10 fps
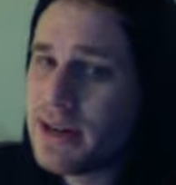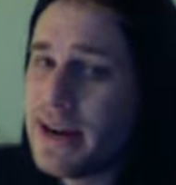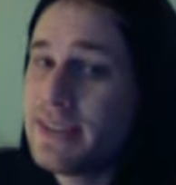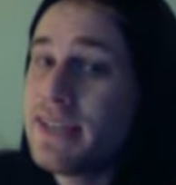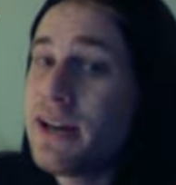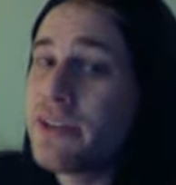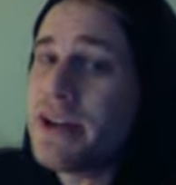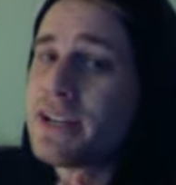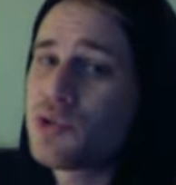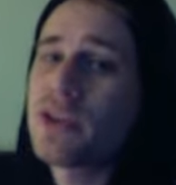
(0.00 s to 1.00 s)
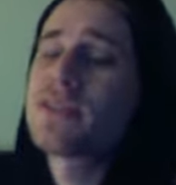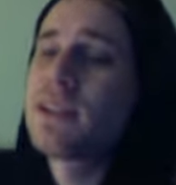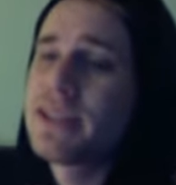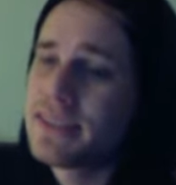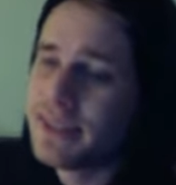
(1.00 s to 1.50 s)
alright, now that I address it
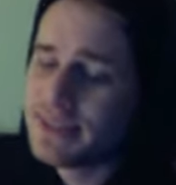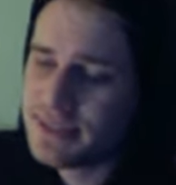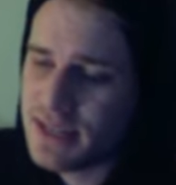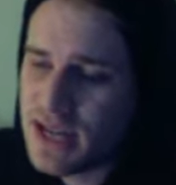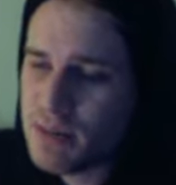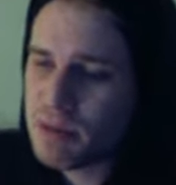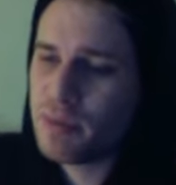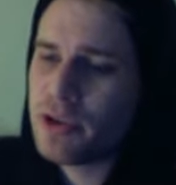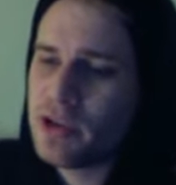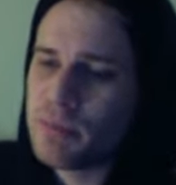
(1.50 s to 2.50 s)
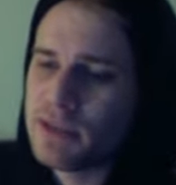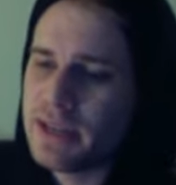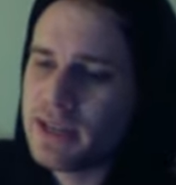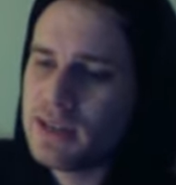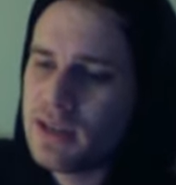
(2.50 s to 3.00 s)
like this, people are going to be
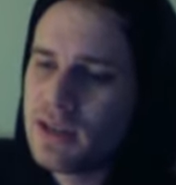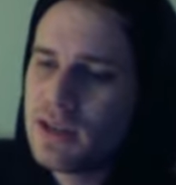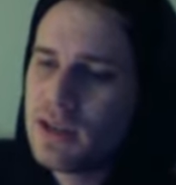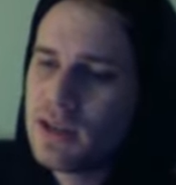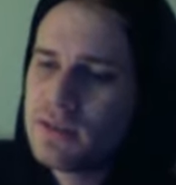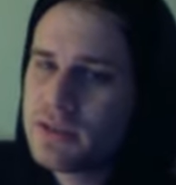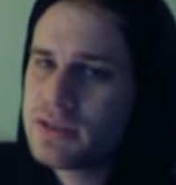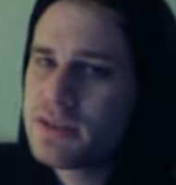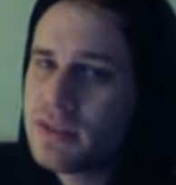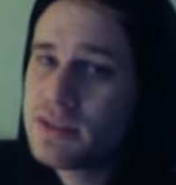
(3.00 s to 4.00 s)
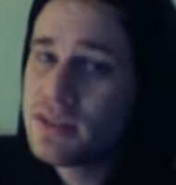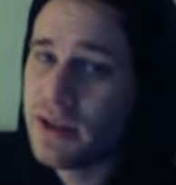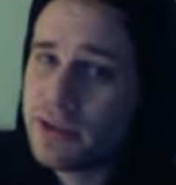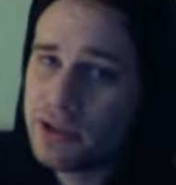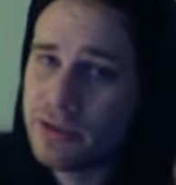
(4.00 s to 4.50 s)
like, there's a
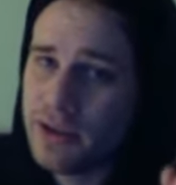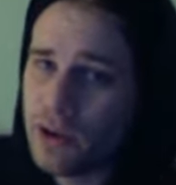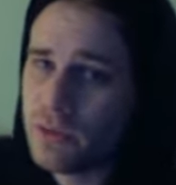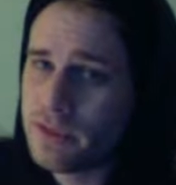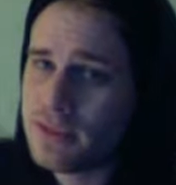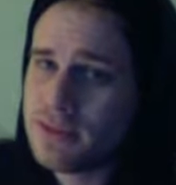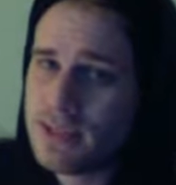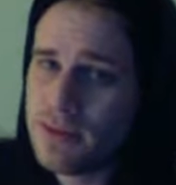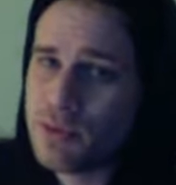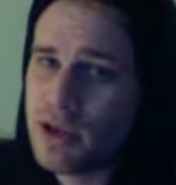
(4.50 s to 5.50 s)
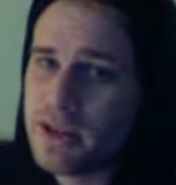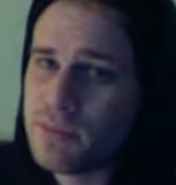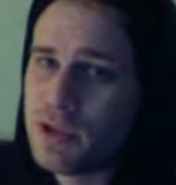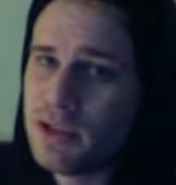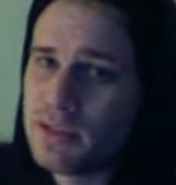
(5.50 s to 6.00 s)
ton of you that own this same
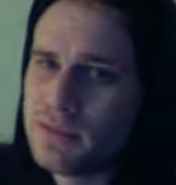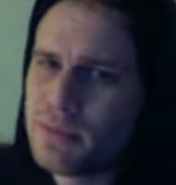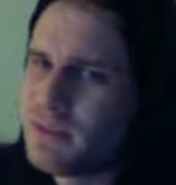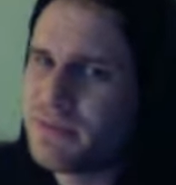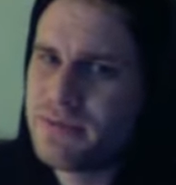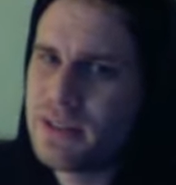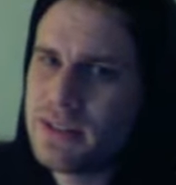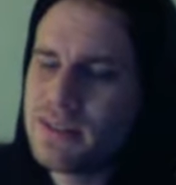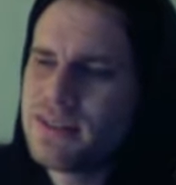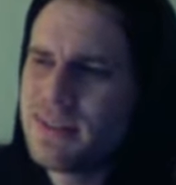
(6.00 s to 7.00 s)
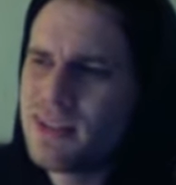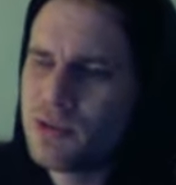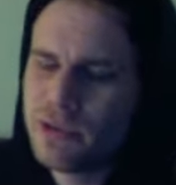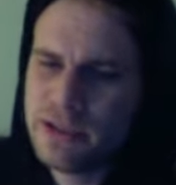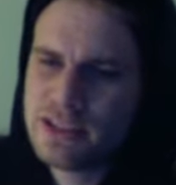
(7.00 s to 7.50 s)
product, probably like fucking ton of
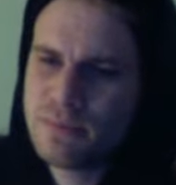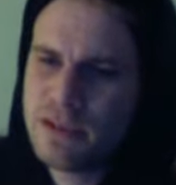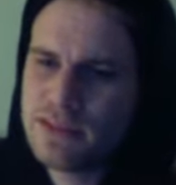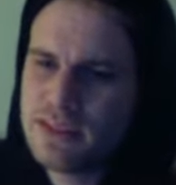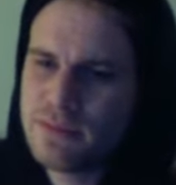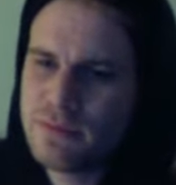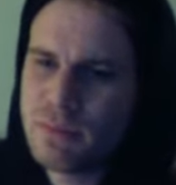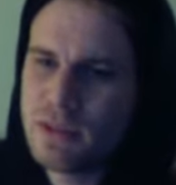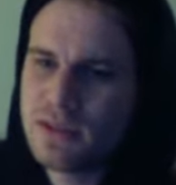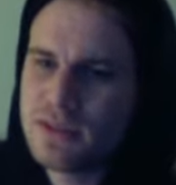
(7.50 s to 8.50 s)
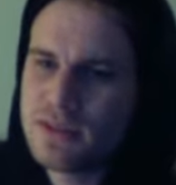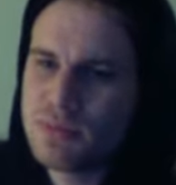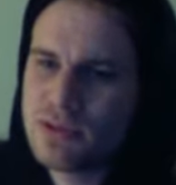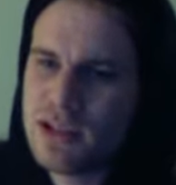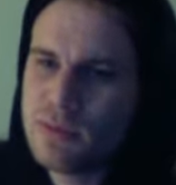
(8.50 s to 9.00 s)
you. What do I expect, like 1 million
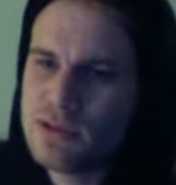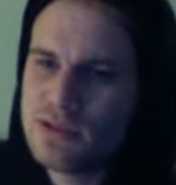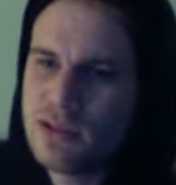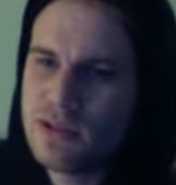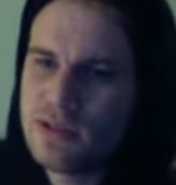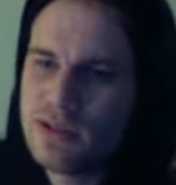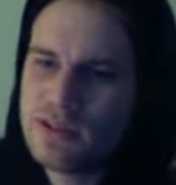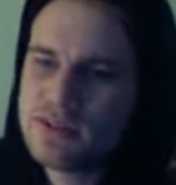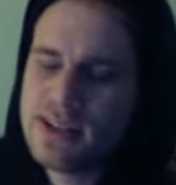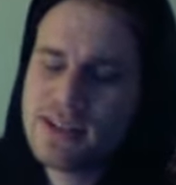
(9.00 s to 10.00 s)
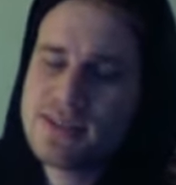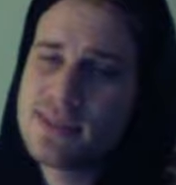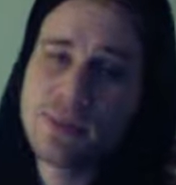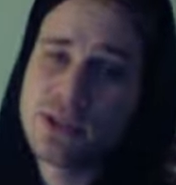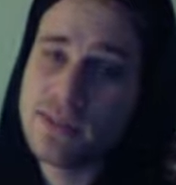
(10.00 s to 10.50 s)
subscribers? No. There's like
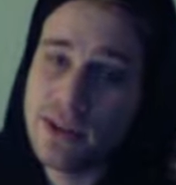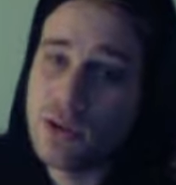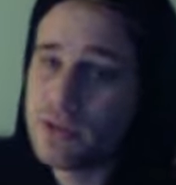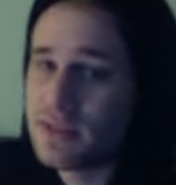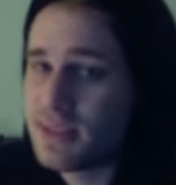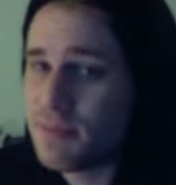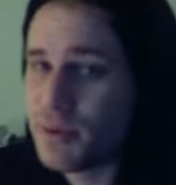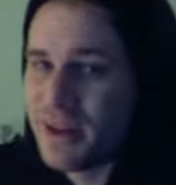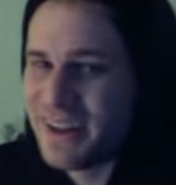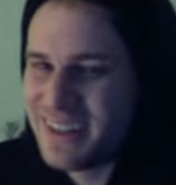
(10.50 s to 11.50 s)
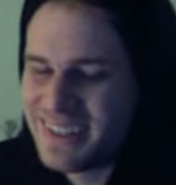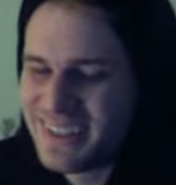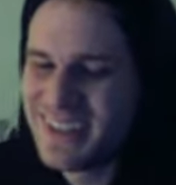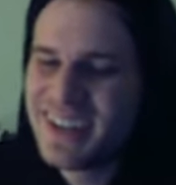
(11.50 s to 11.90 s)
some of you that own this same product,